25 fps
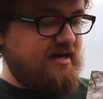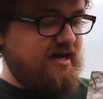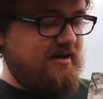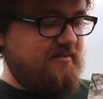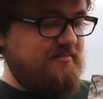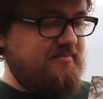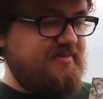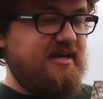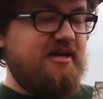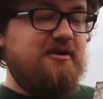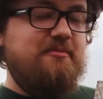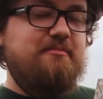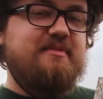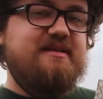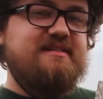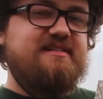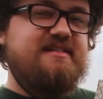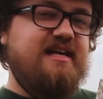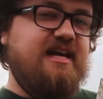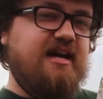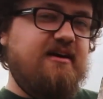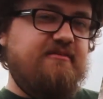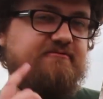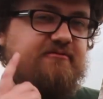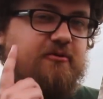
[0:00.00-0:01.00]
they're
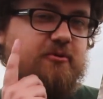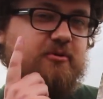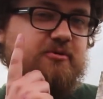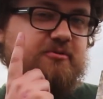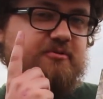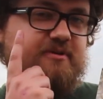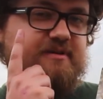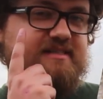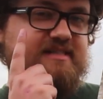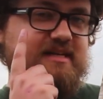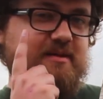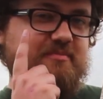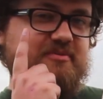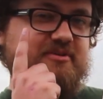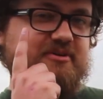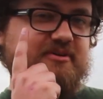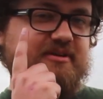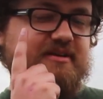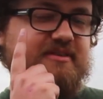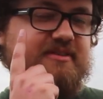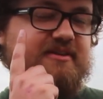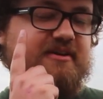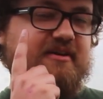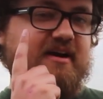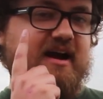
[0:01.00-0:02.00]
missing a
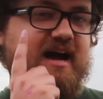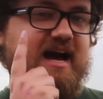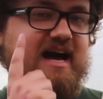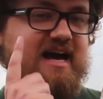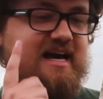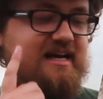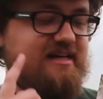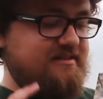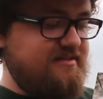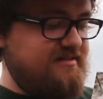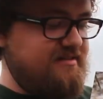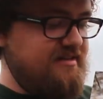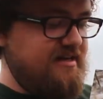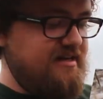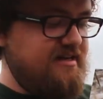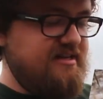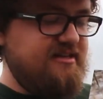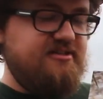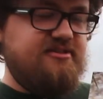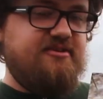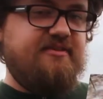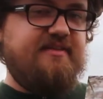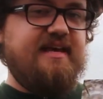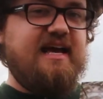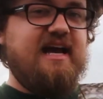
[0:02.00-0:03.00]
photoreceptor in their eyes,
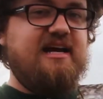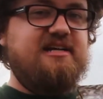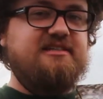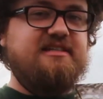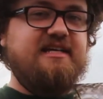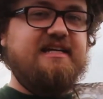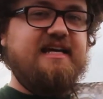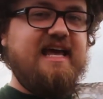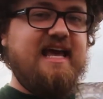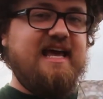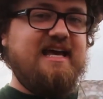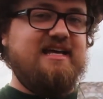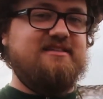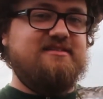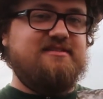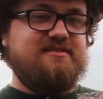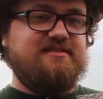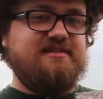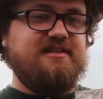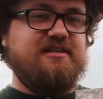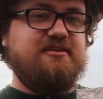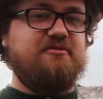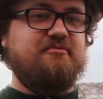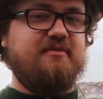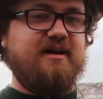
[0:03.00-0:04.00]
so they actually can't
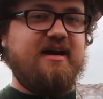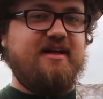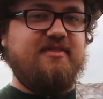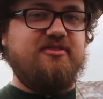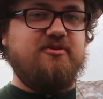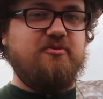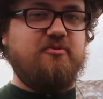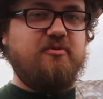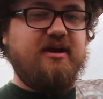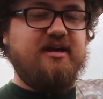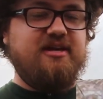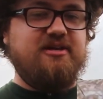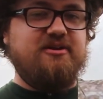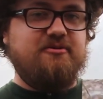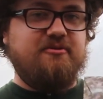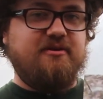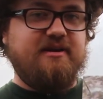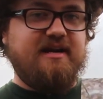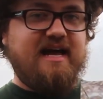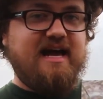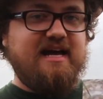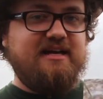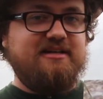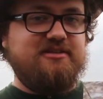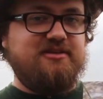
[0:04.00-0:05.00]
see red the way you
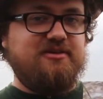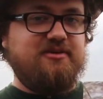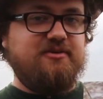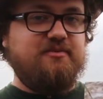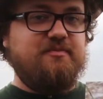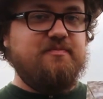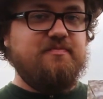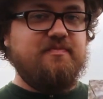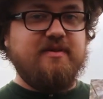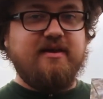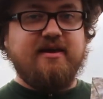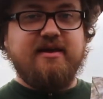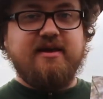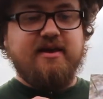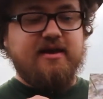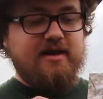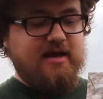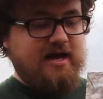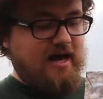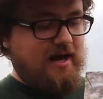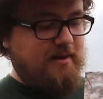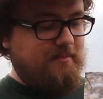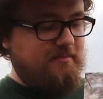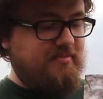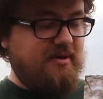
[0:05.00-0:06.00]
and I do,
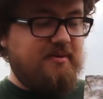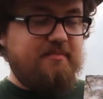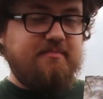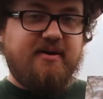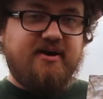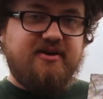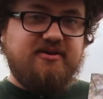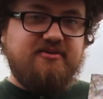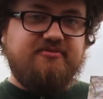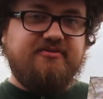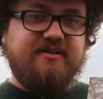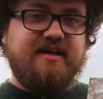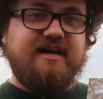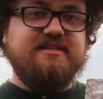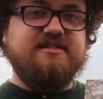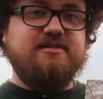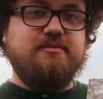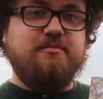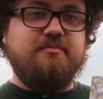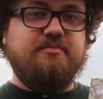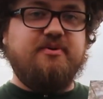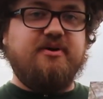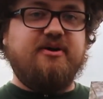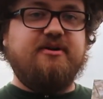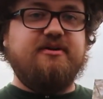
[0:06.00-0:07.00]
but butterflies
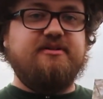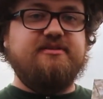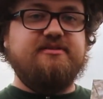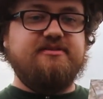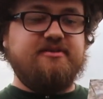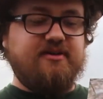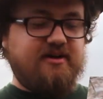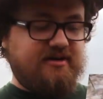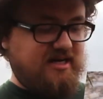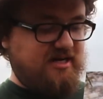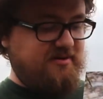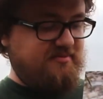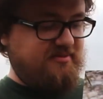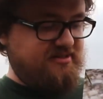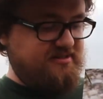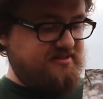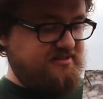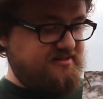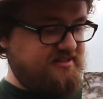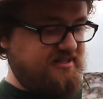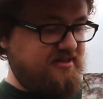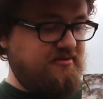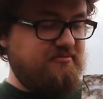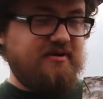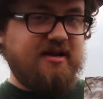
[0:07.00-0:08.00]
and birds are able to
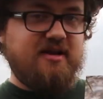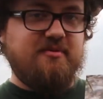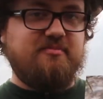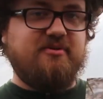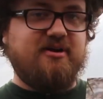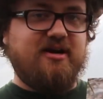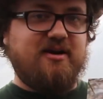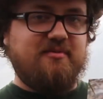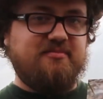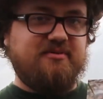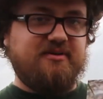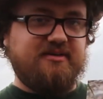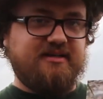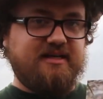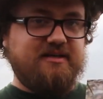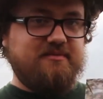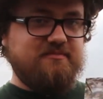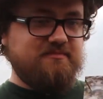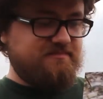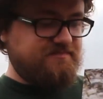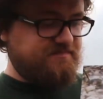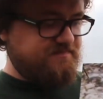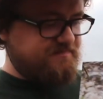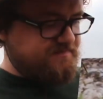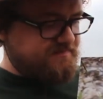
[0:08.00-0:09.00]
see red properly.
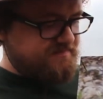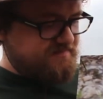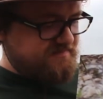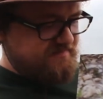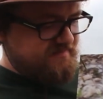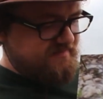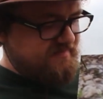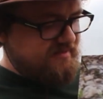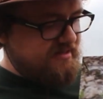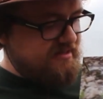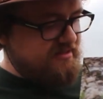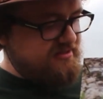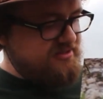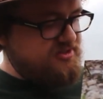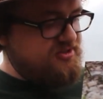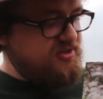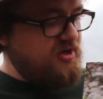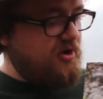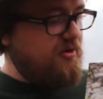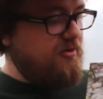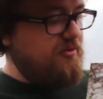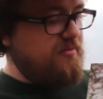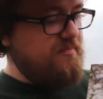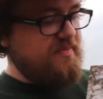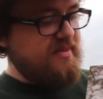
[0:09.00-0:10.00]

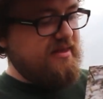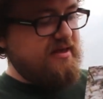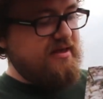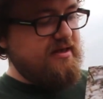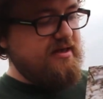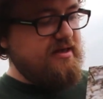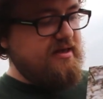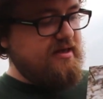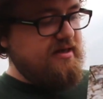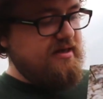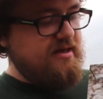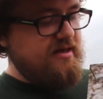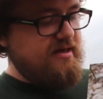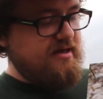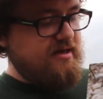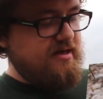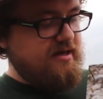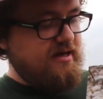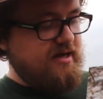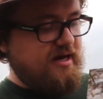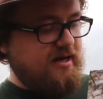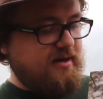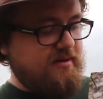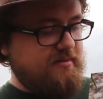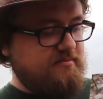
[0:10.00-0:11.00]
So
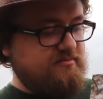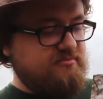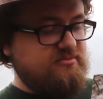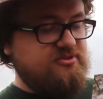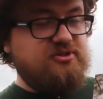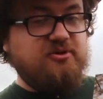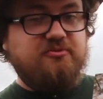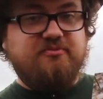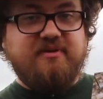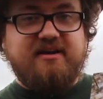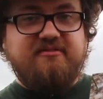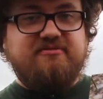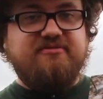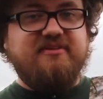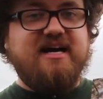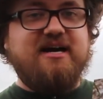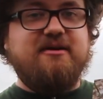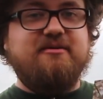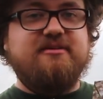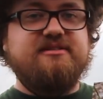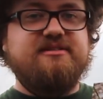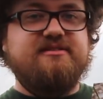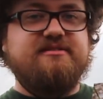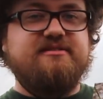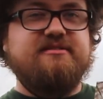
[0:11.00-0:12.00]
red
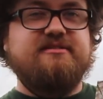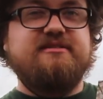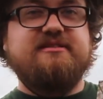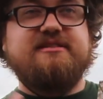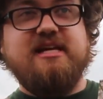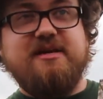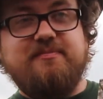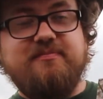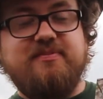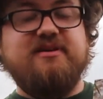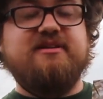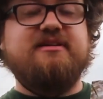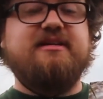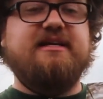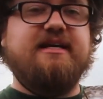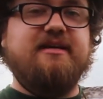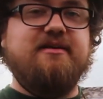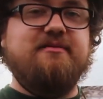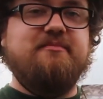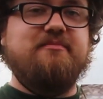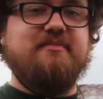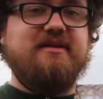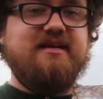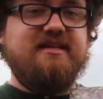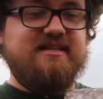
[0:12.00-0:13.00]
flowers
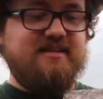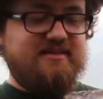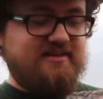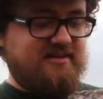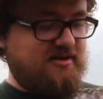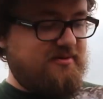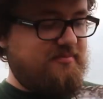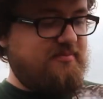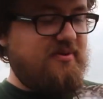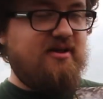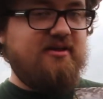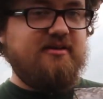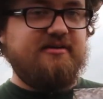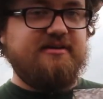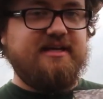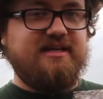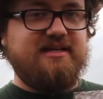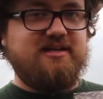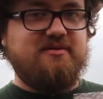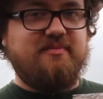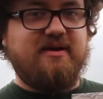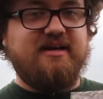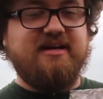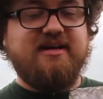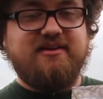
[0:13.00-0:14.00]
typically mean that they're
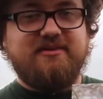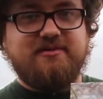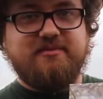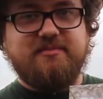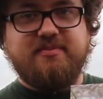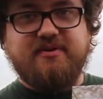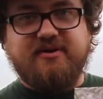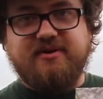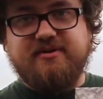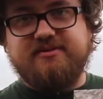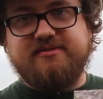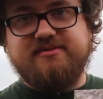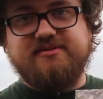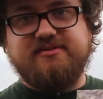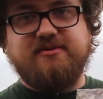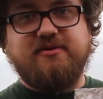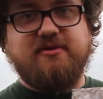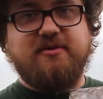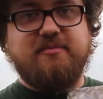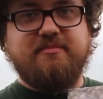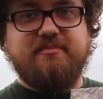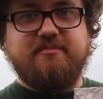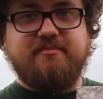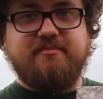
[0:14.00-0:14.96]
pollinated by either birds or